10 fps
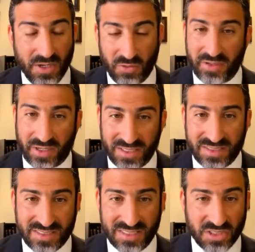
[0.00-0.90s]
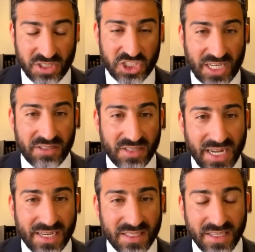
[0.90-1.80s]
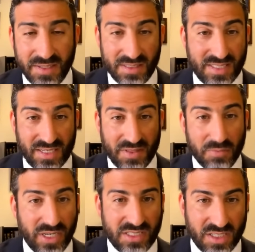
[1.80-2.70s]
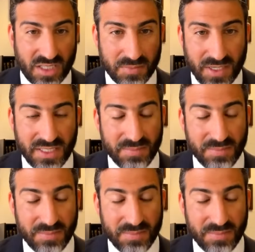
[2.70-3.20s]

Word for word: whether I think this is a good shot or not, instead of them wasting all their money.